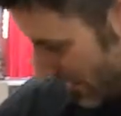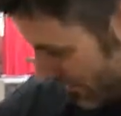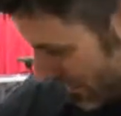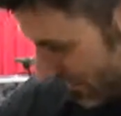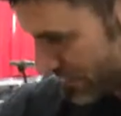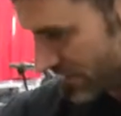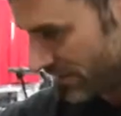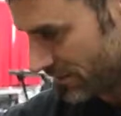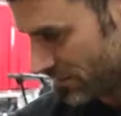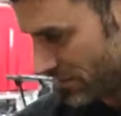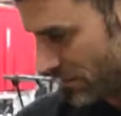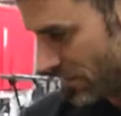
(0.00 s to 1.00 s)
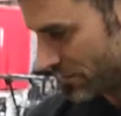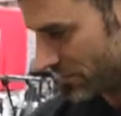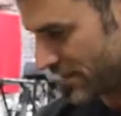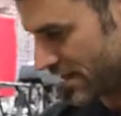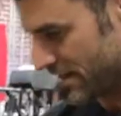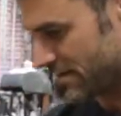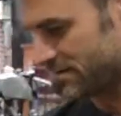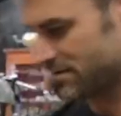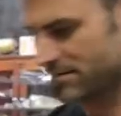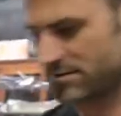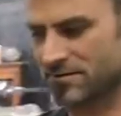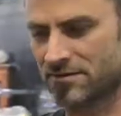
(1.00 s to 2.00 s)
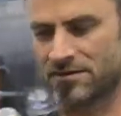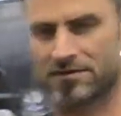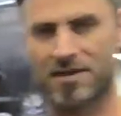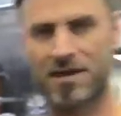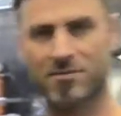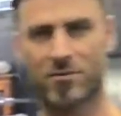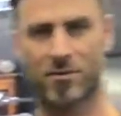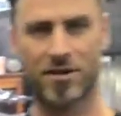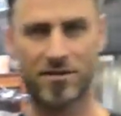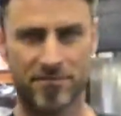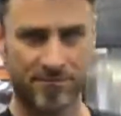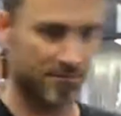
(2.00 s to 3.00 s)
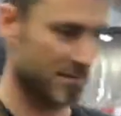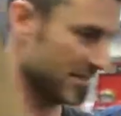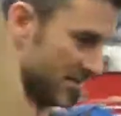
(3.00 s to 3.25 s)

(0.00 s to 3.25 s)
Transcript: I found center on both sides. At that point, it's